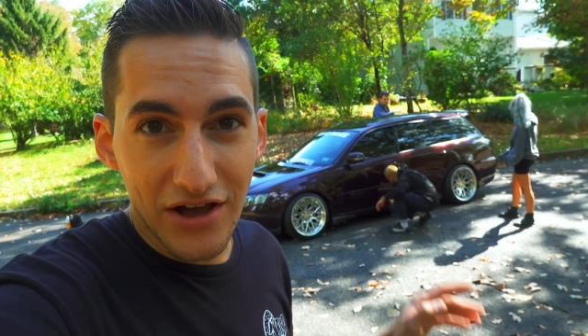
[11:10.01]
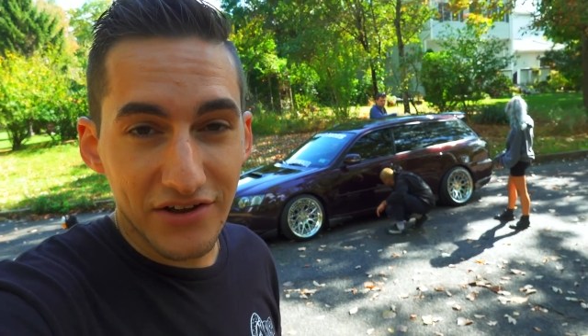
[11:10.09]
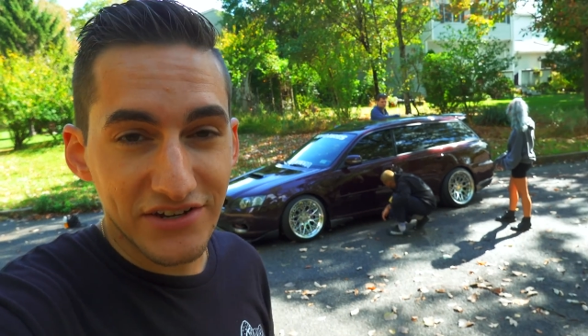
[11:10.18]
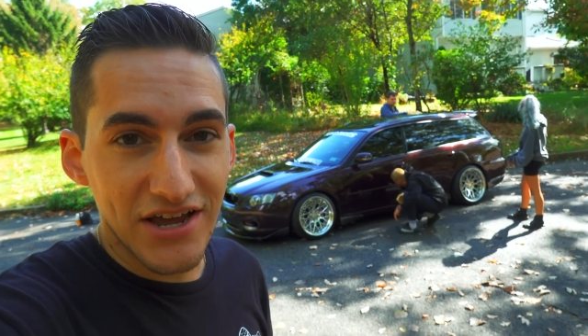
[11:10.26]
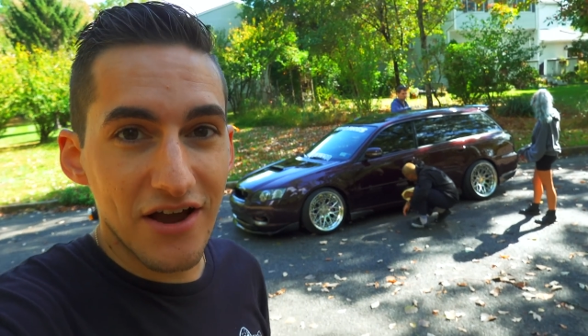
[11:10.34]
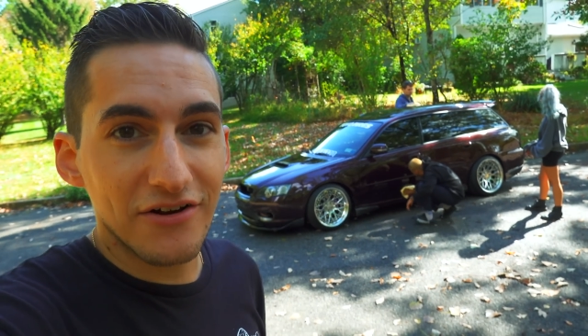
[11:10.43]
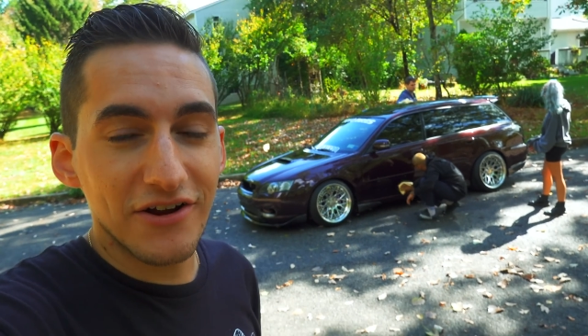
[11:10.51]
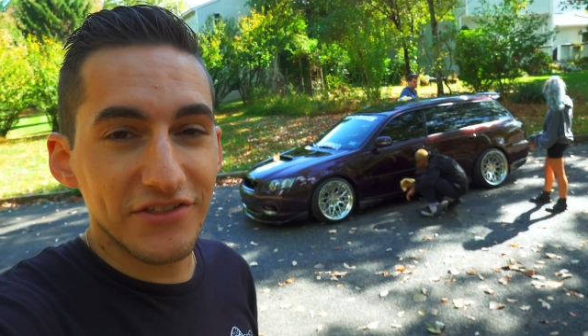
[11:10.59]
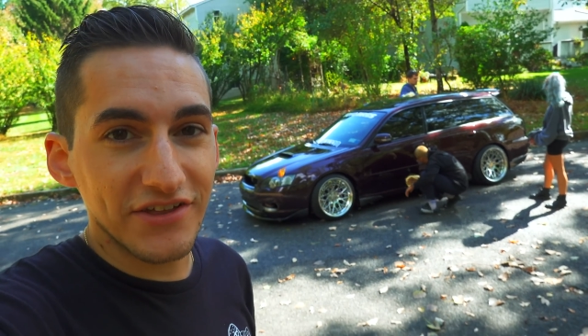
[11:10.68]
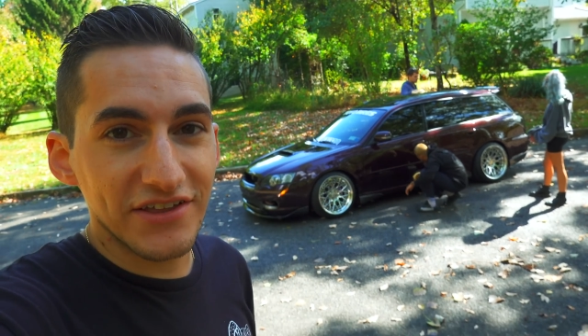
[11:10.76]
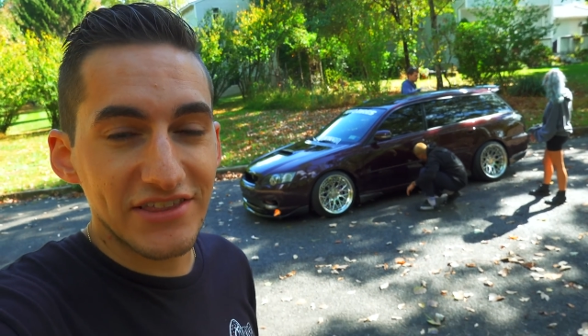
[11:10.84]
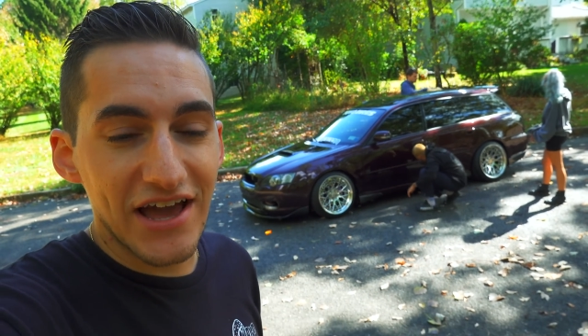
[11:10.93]
Alcantara or
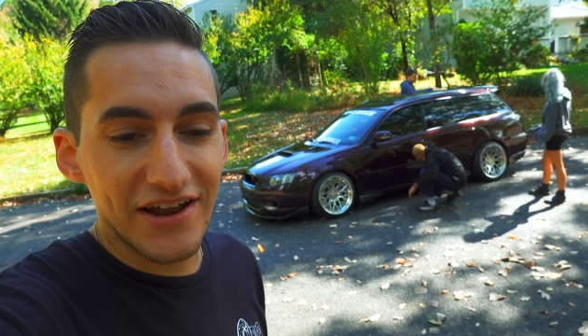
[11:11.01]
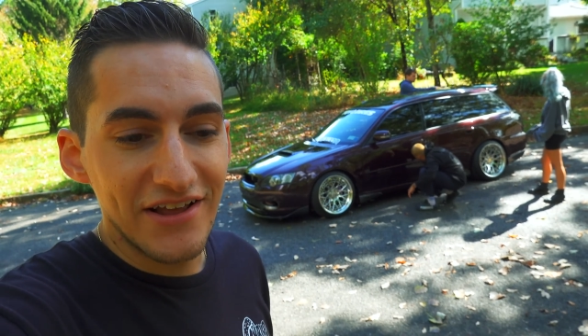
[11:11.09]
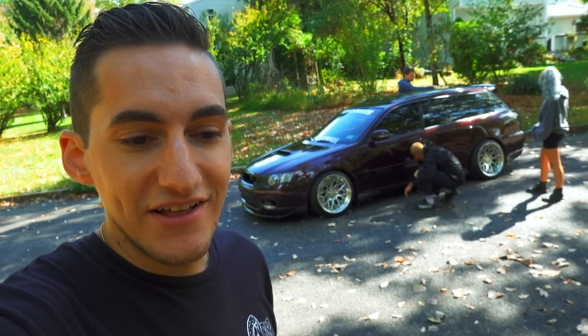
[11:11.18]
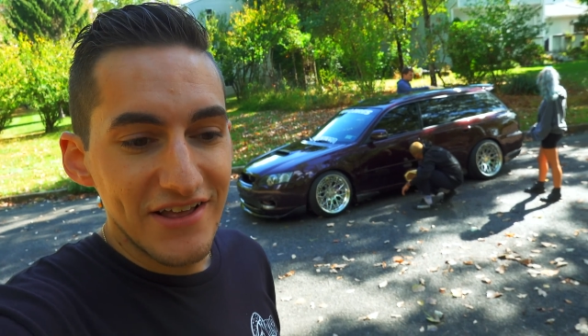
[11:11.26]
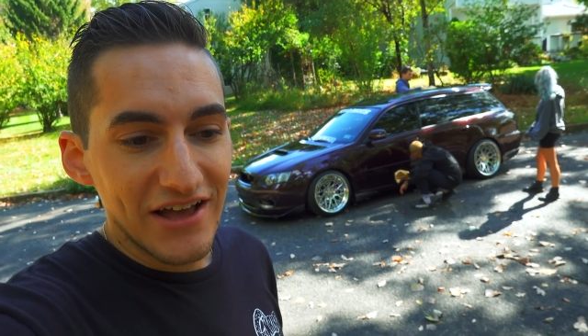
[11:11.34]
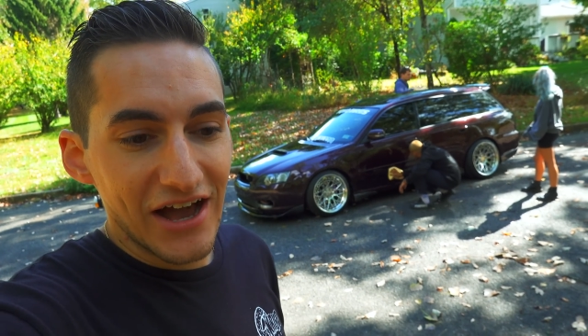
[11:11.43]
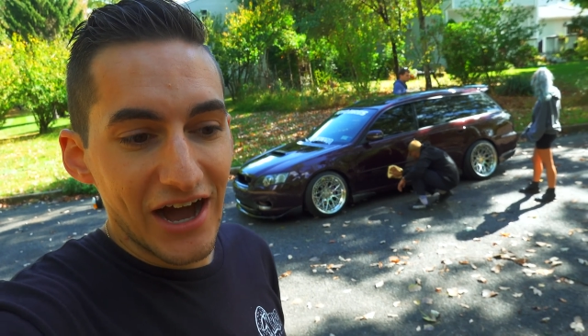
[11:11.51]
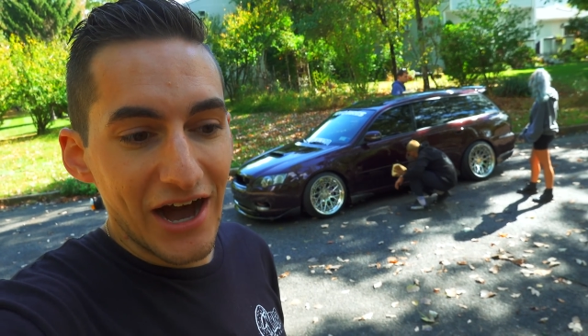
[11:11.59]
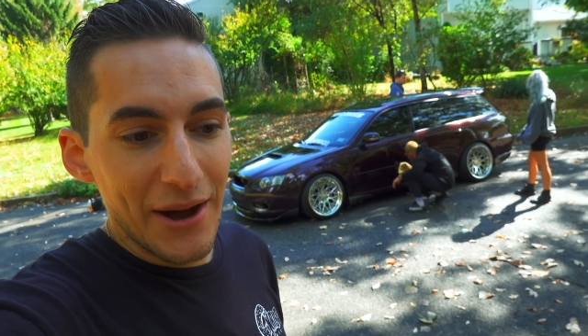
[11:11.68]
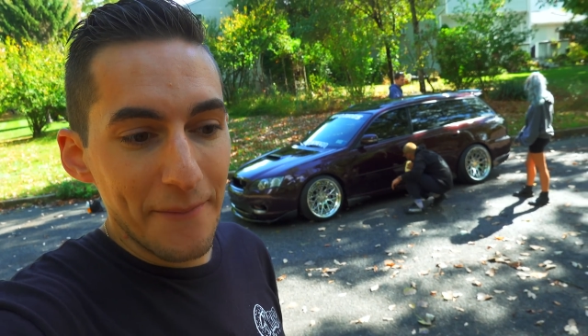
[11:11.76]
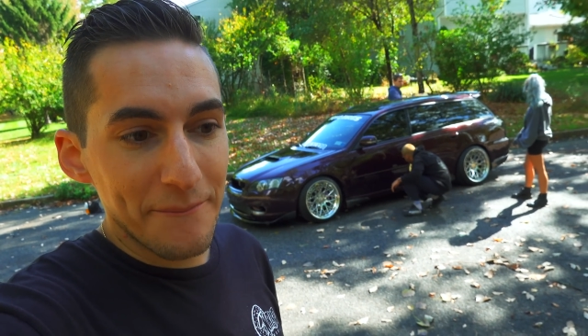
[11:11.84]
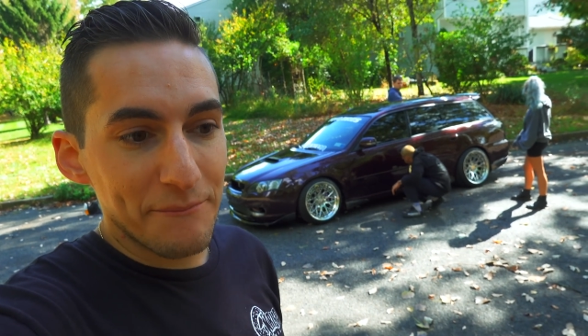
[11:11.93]
anything like that.
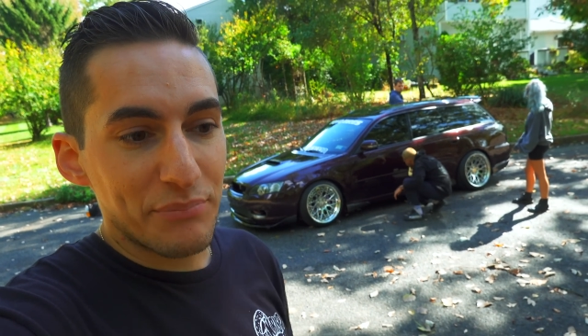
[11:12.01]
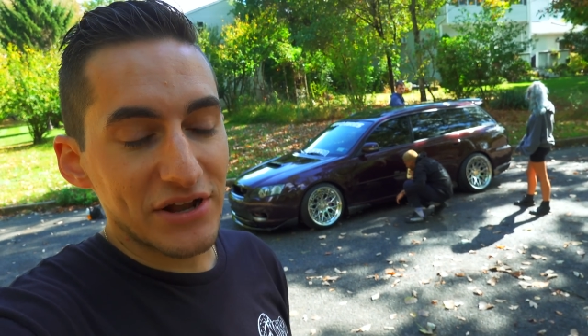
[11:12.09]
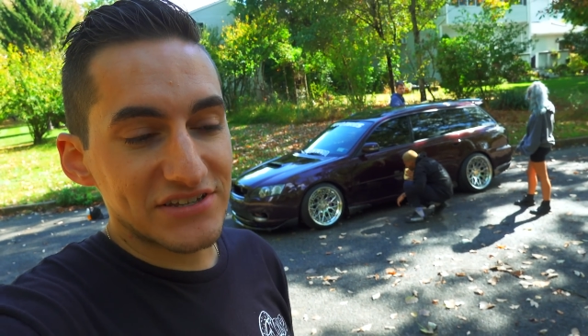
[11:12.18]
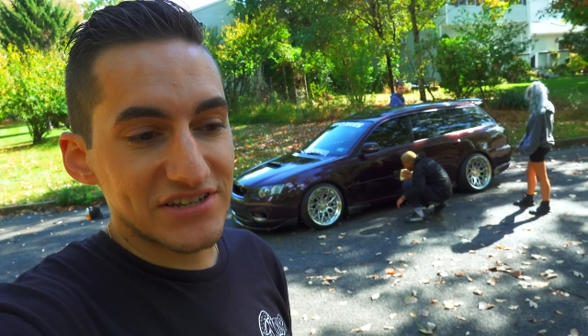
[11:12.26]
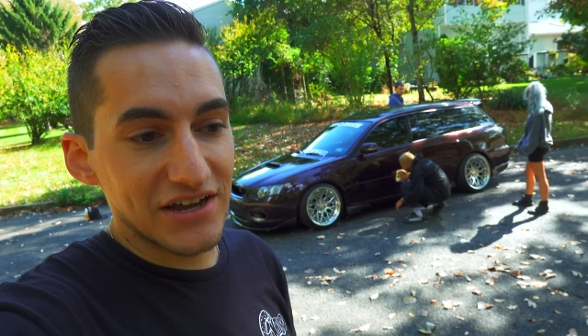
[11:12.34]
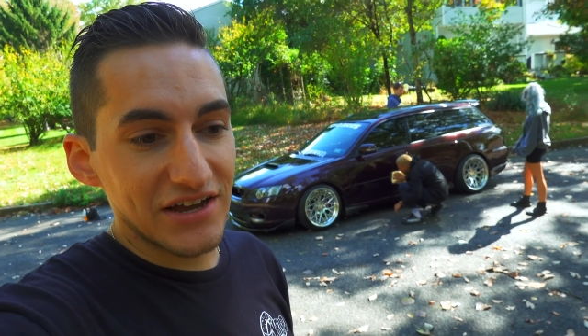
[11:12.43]
But